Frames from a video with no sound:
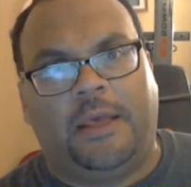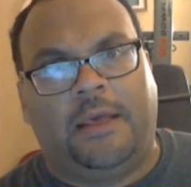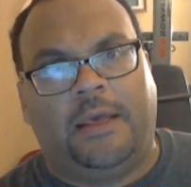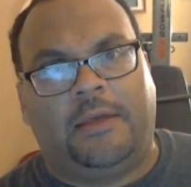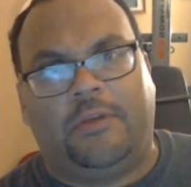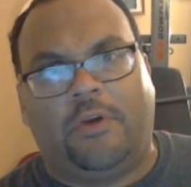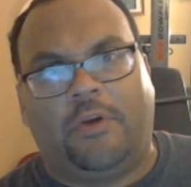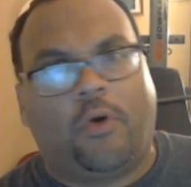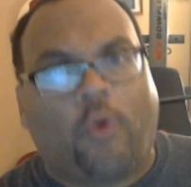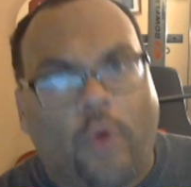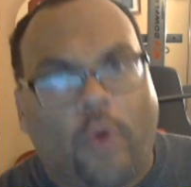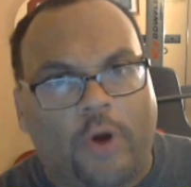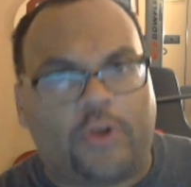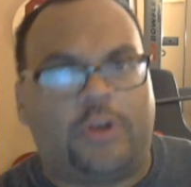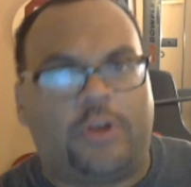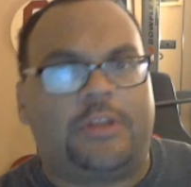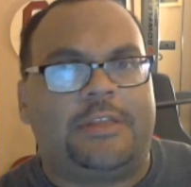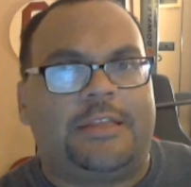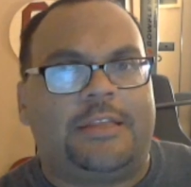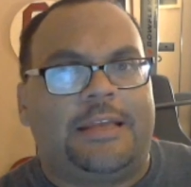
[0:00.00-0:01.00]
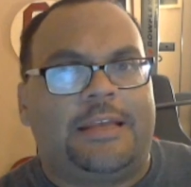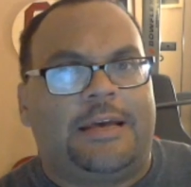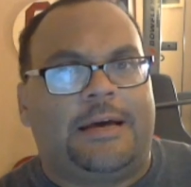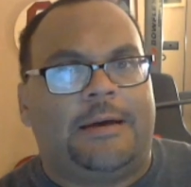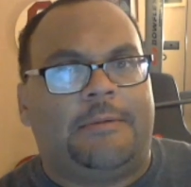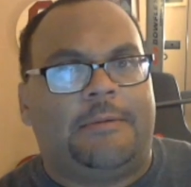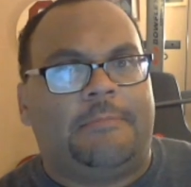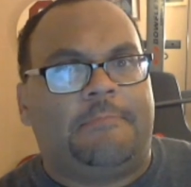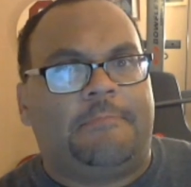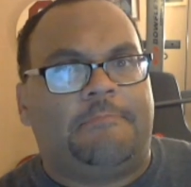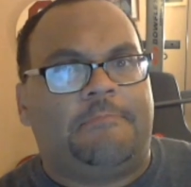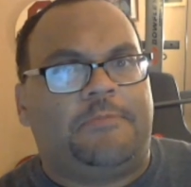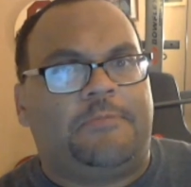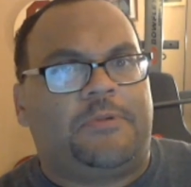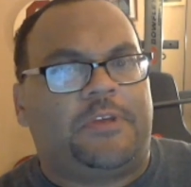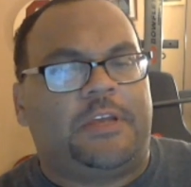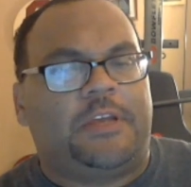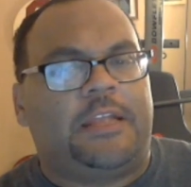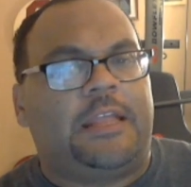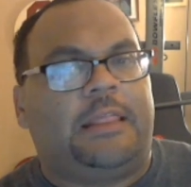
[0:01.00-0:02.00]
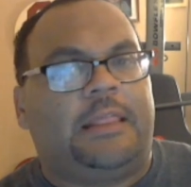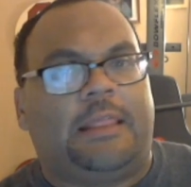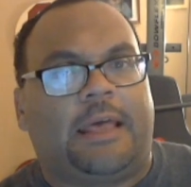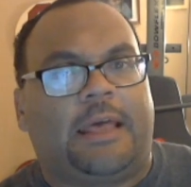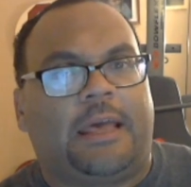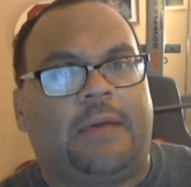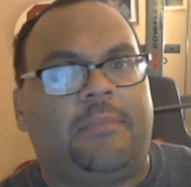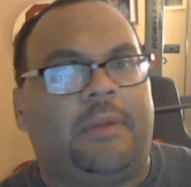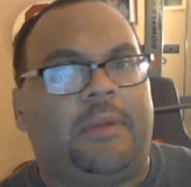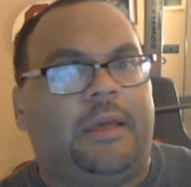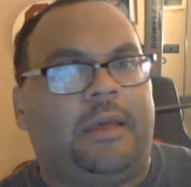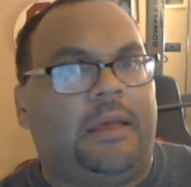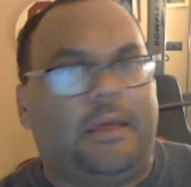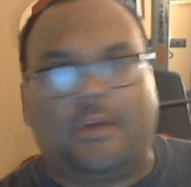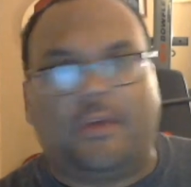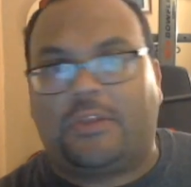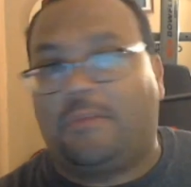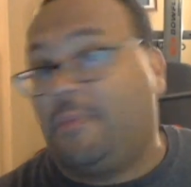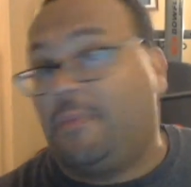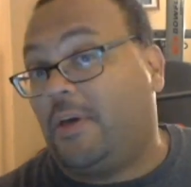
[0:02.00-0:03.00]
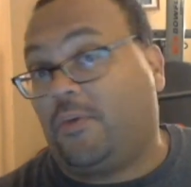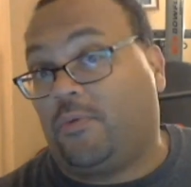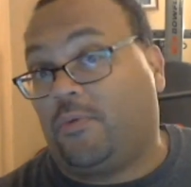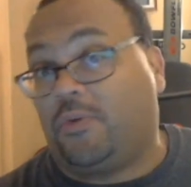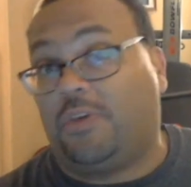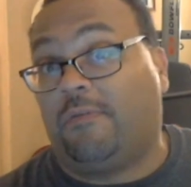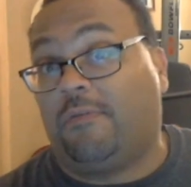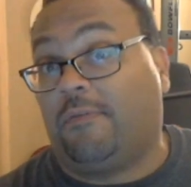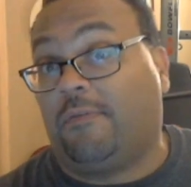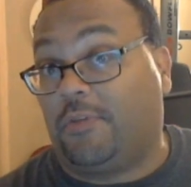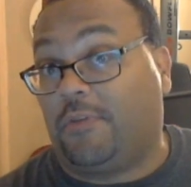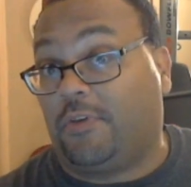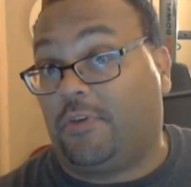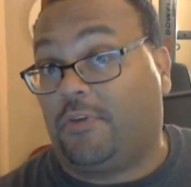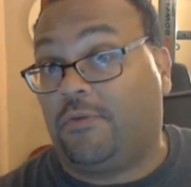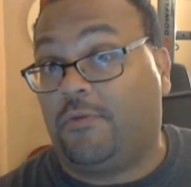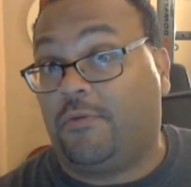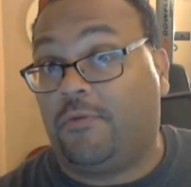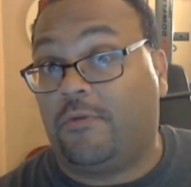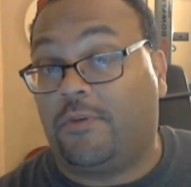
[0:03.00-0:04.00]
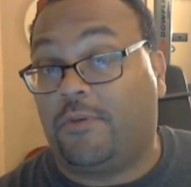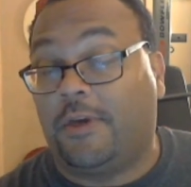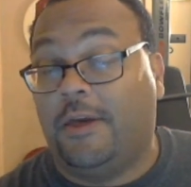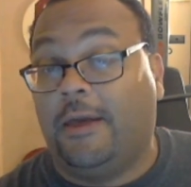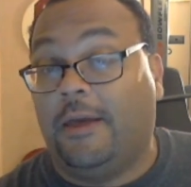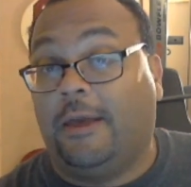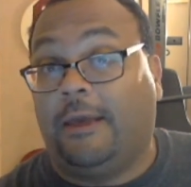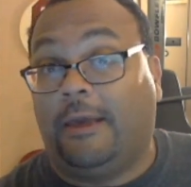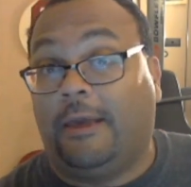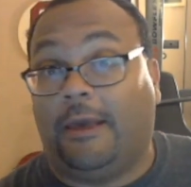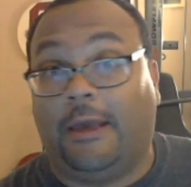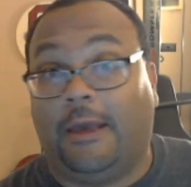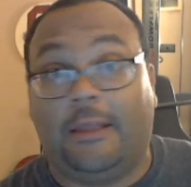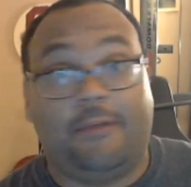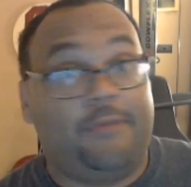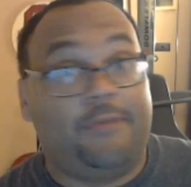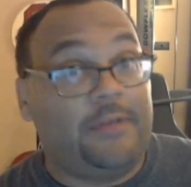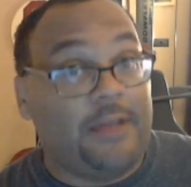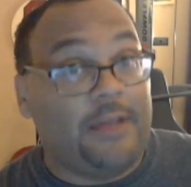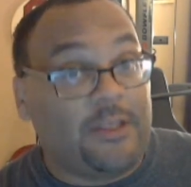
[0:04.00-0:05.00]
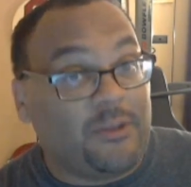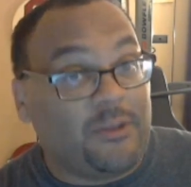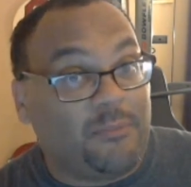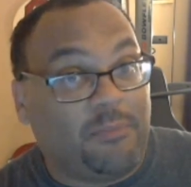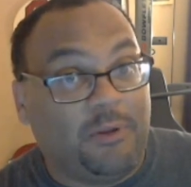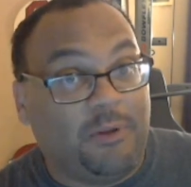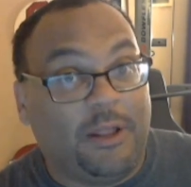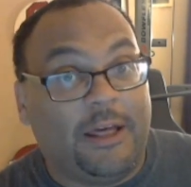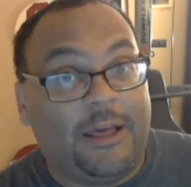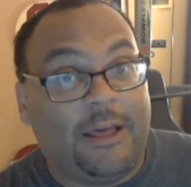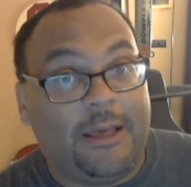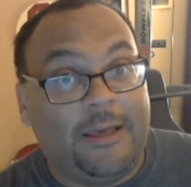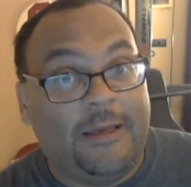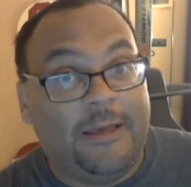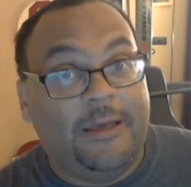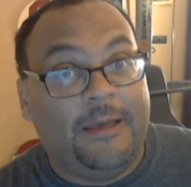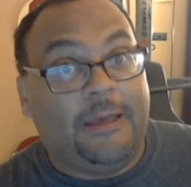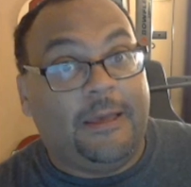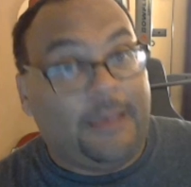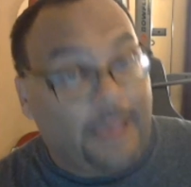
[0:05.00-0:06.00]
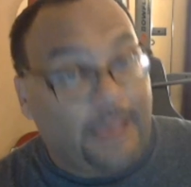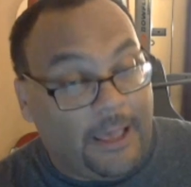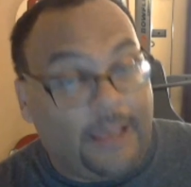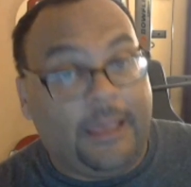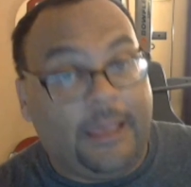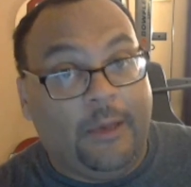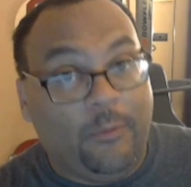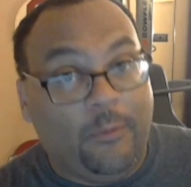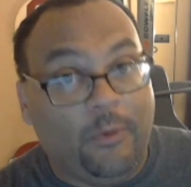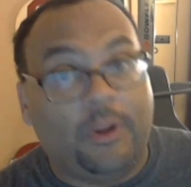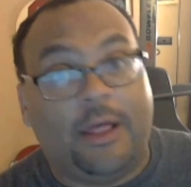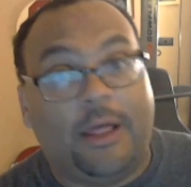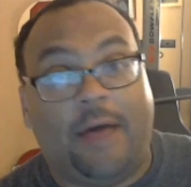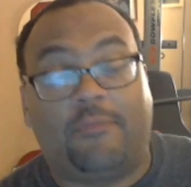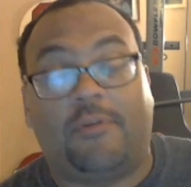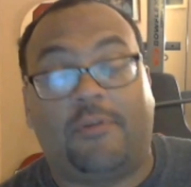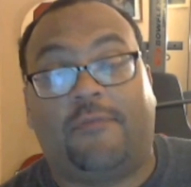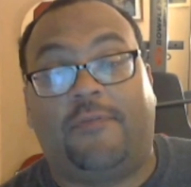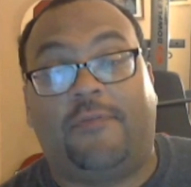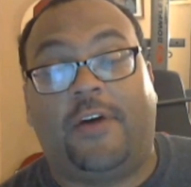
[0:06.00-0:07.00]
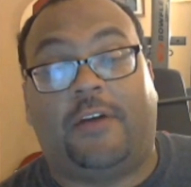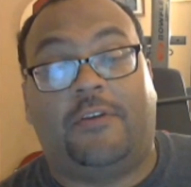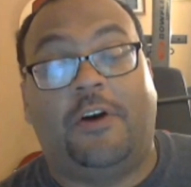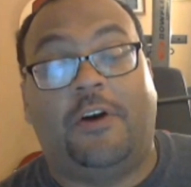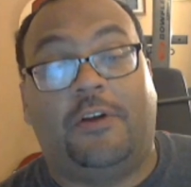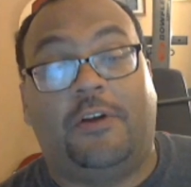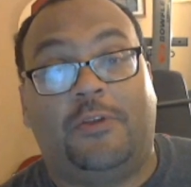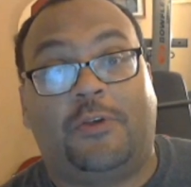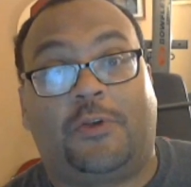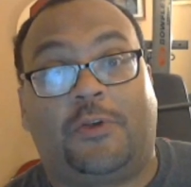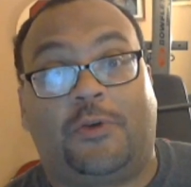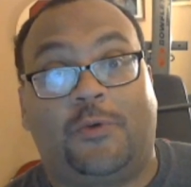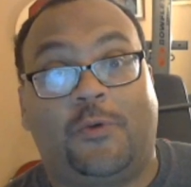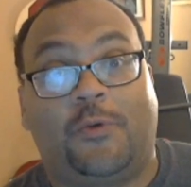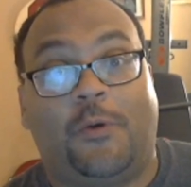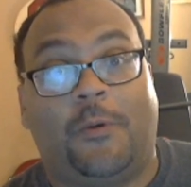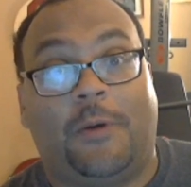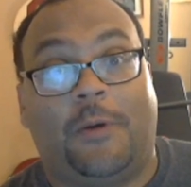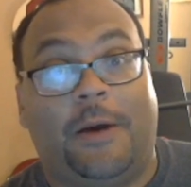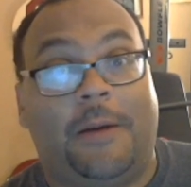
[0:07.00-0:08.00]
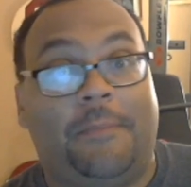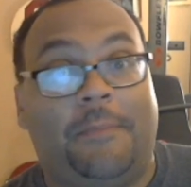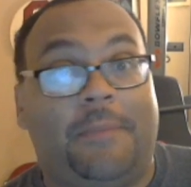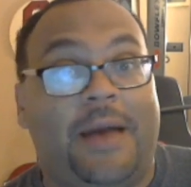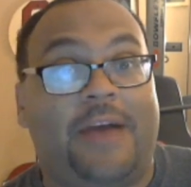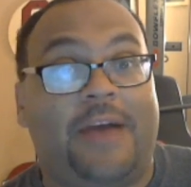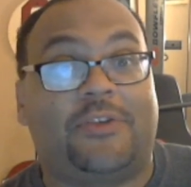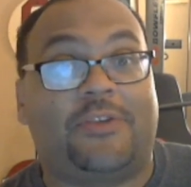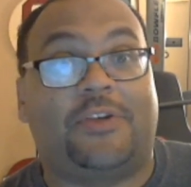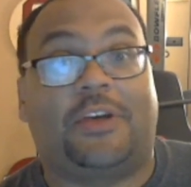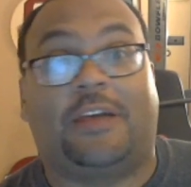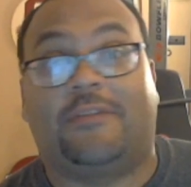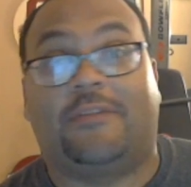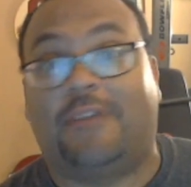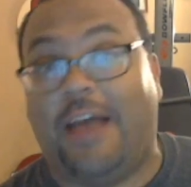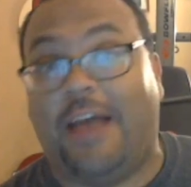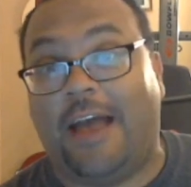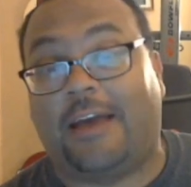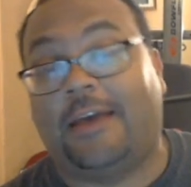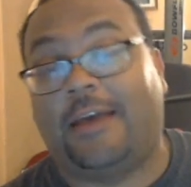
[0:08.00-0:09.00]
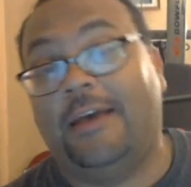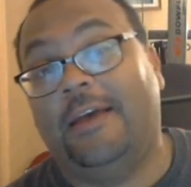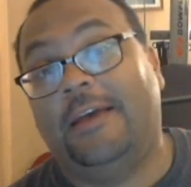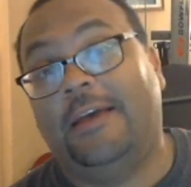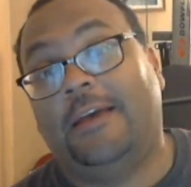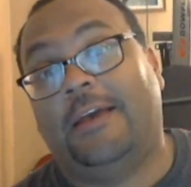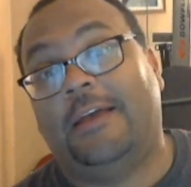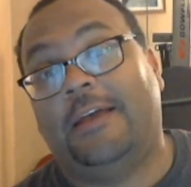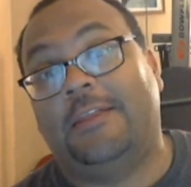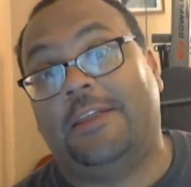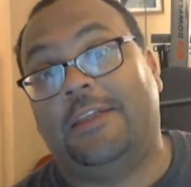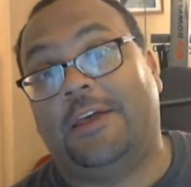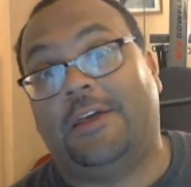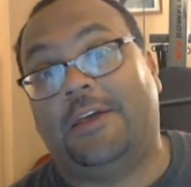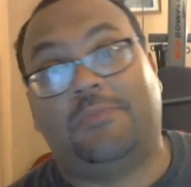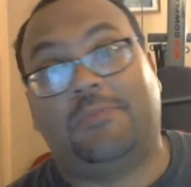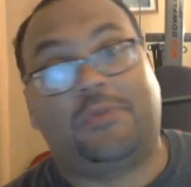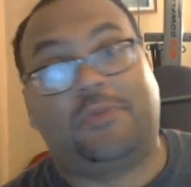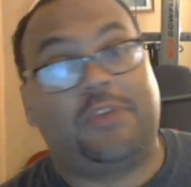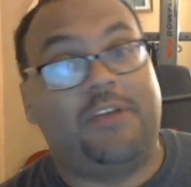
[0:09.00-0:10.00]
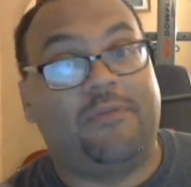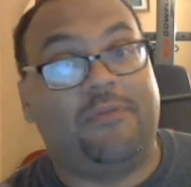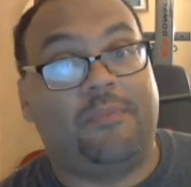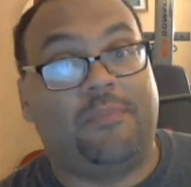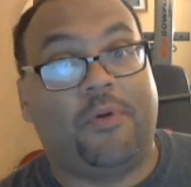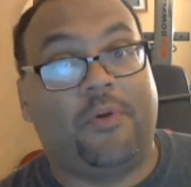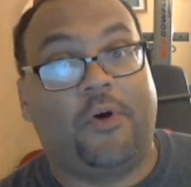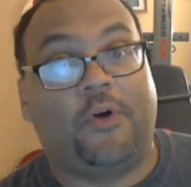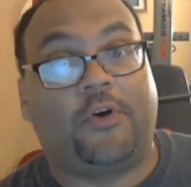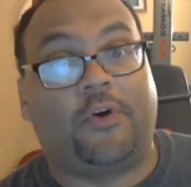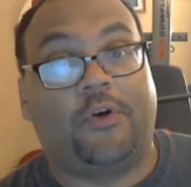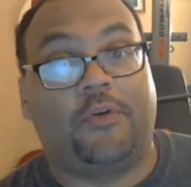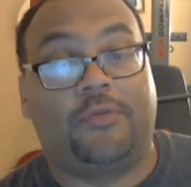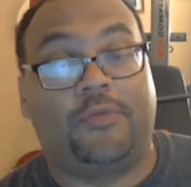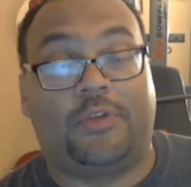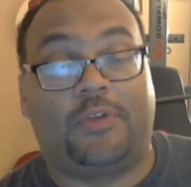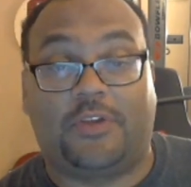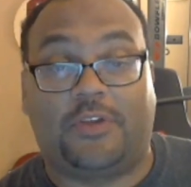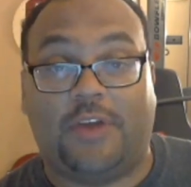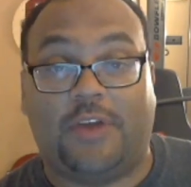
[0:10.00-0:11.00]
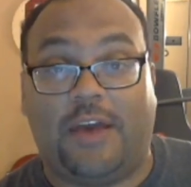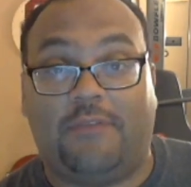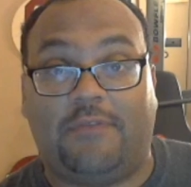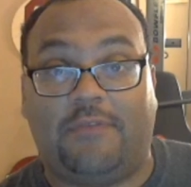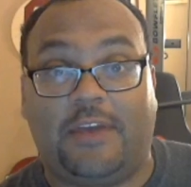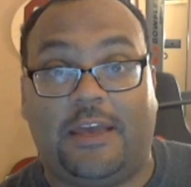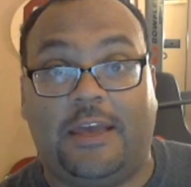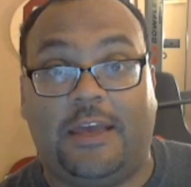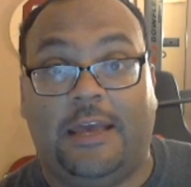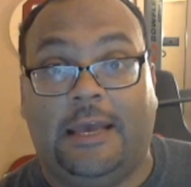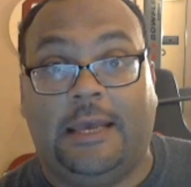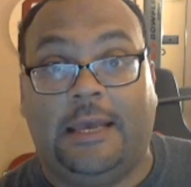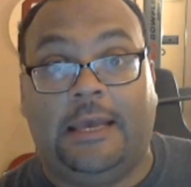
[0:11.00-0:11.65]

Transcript: no question, CeeDee Lamb is the best receiver for the Sooners, and if he doesn't play, yeah, it will have an effect on the Sooner passing attack. And then Stephen Parker, the safety,